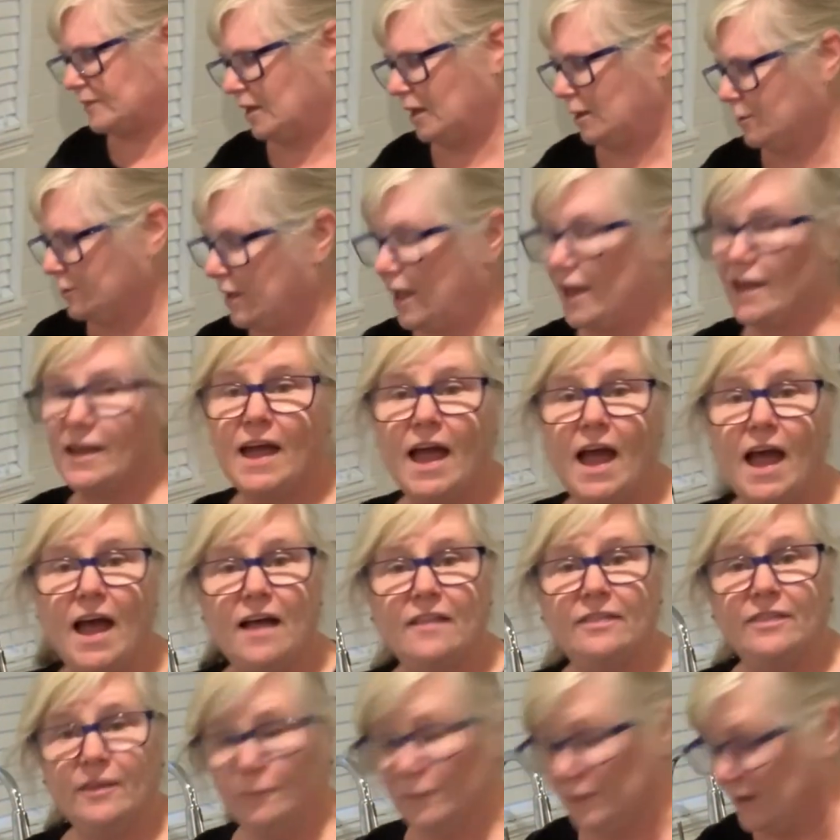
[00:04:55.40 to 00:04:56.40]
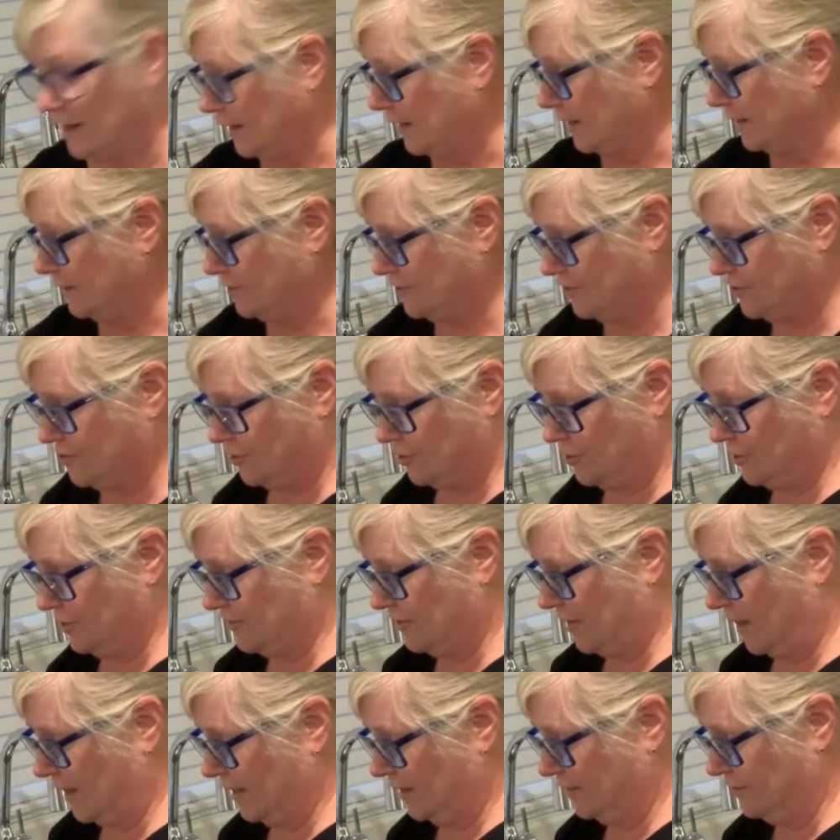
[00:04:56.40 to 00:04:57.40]
Okay, then what I like to do is
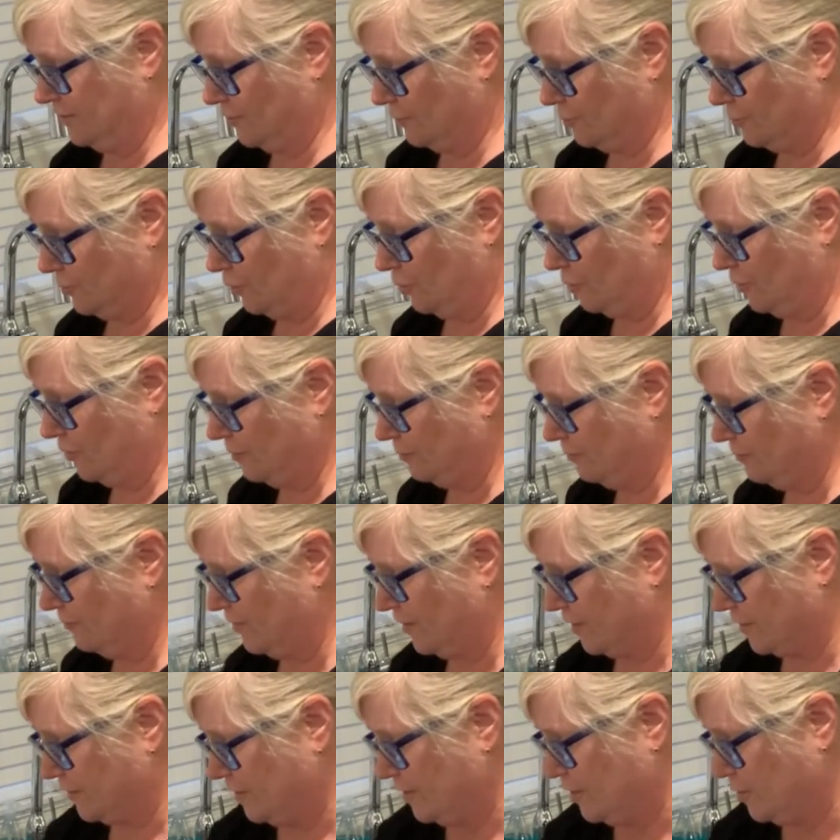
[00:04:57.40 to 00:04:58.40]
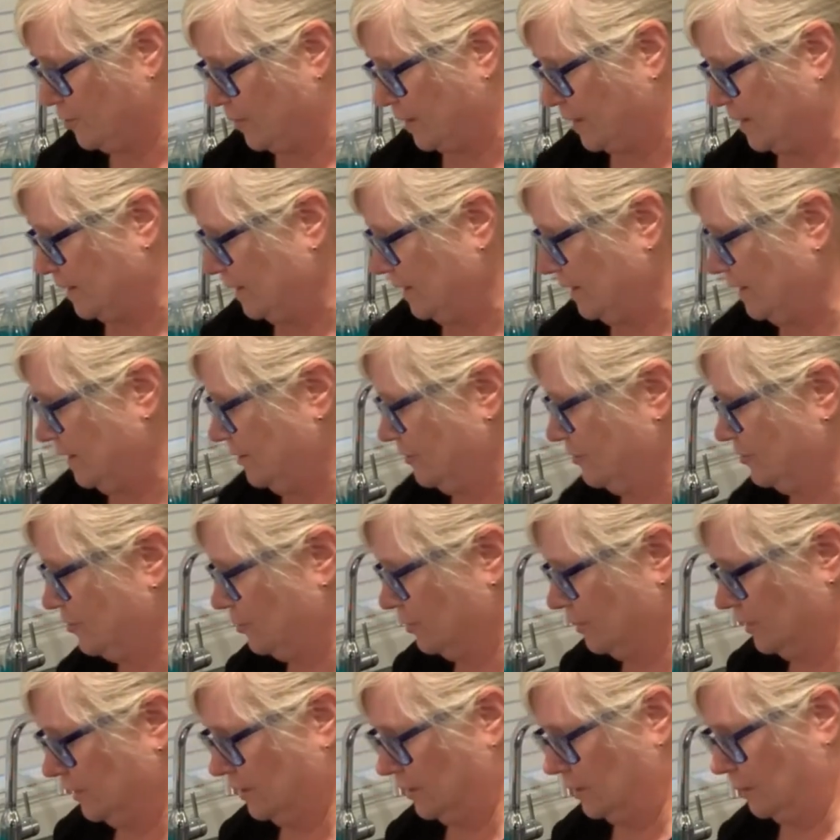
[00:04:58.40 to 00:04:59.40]
I like to roll them very quickly into
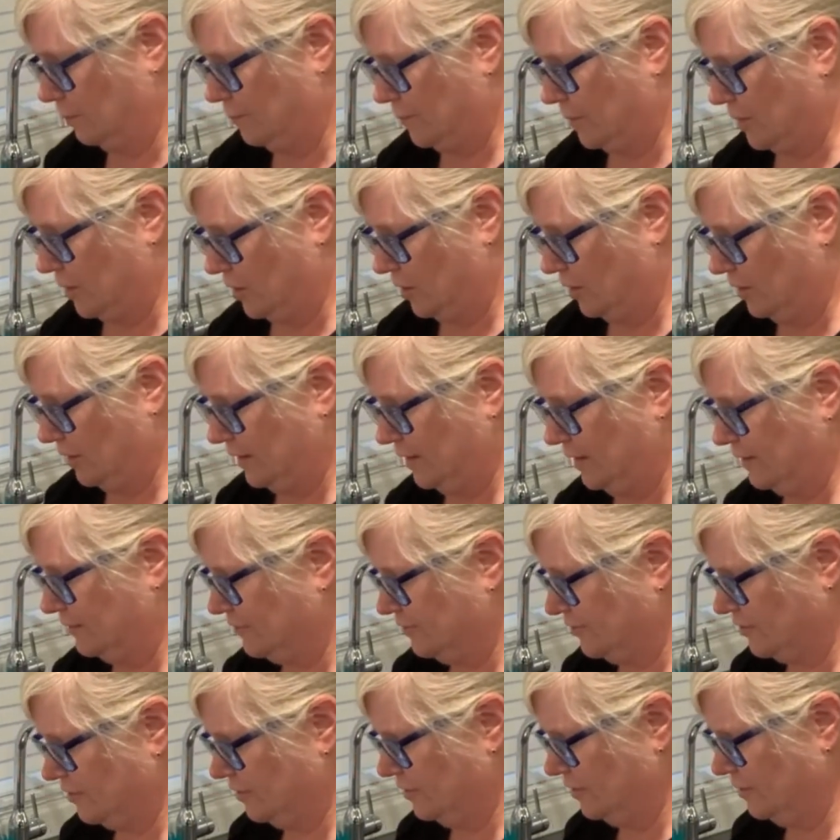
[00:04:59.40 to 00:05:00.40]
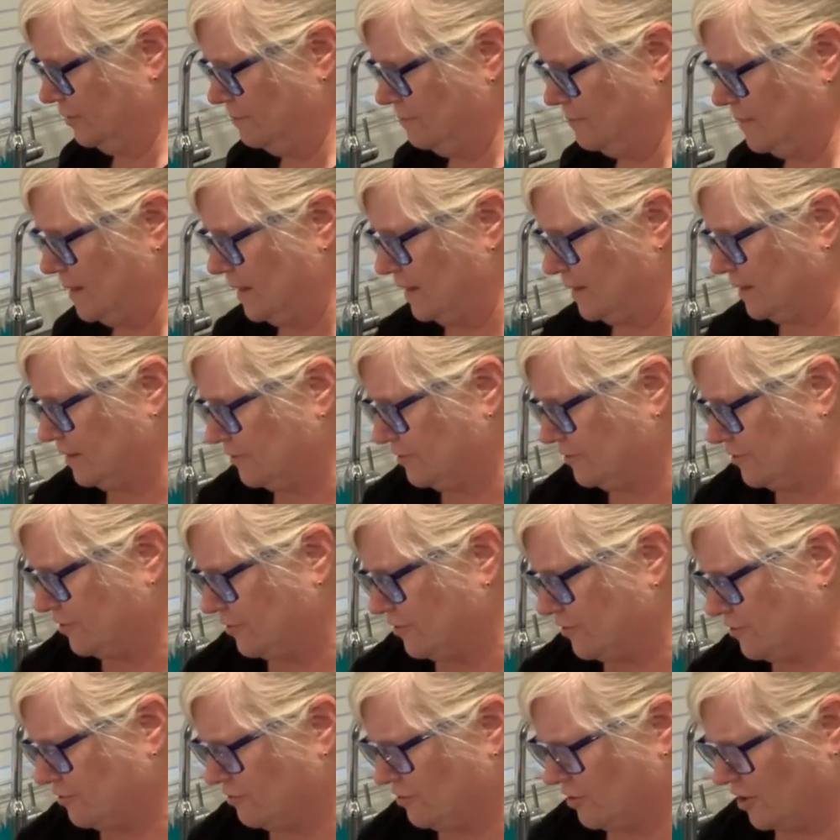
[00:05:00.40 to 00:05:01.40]
a little ball. It's gonna make it so
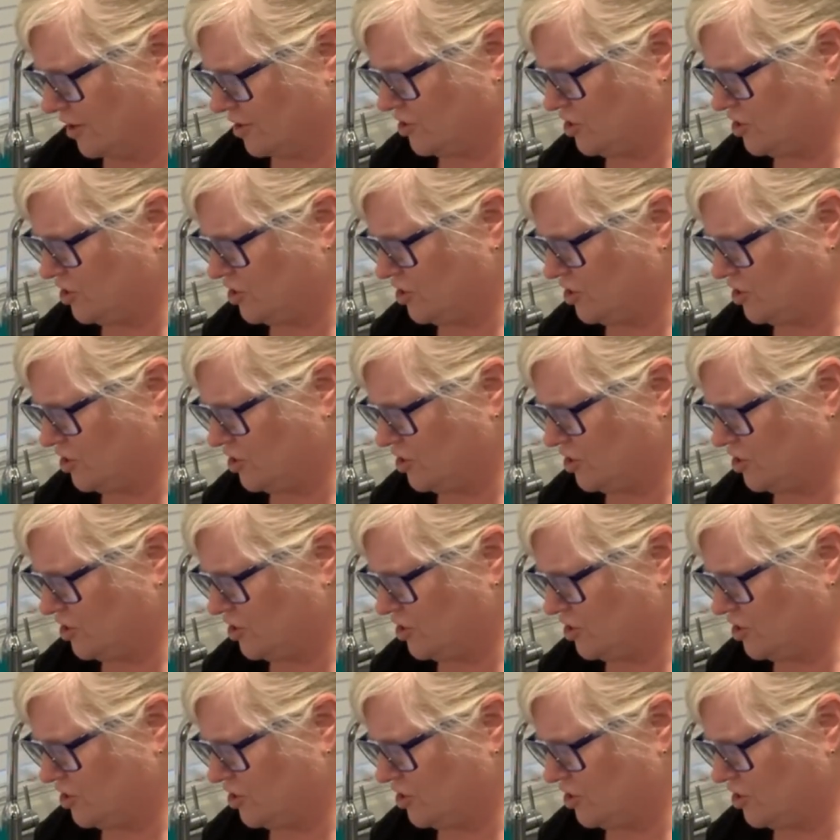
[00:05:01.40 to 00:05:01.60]
there's not